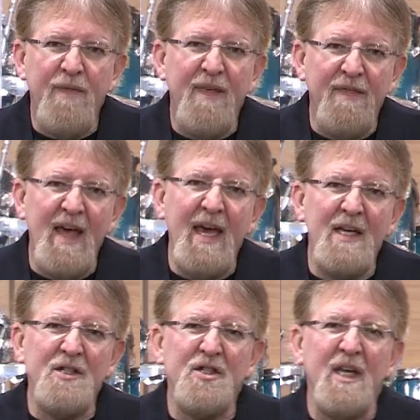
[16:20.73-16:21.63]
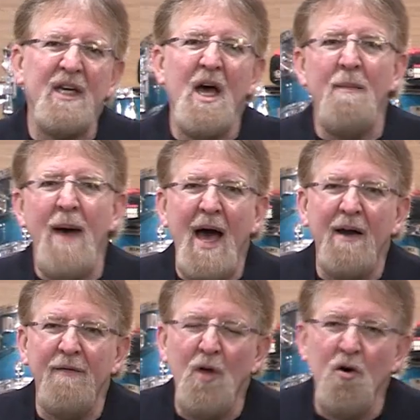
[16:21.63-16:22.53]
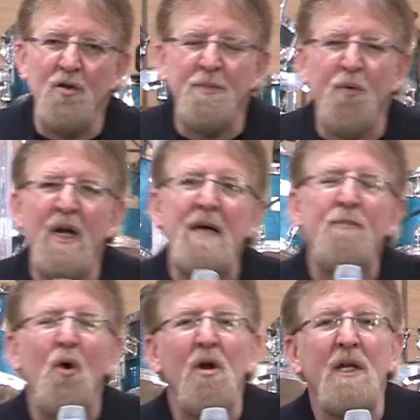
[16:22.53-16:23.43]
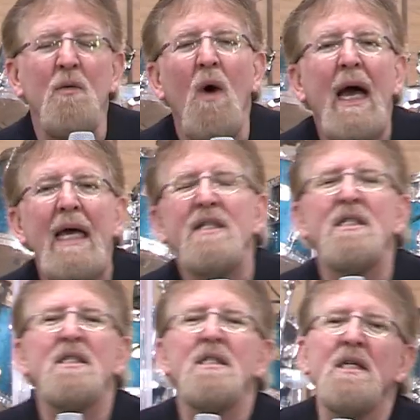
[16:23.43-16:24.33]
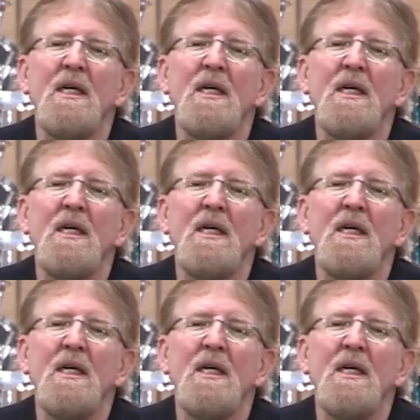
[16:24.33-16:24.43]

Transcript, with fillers: the things that come out of those pretty pearly whites?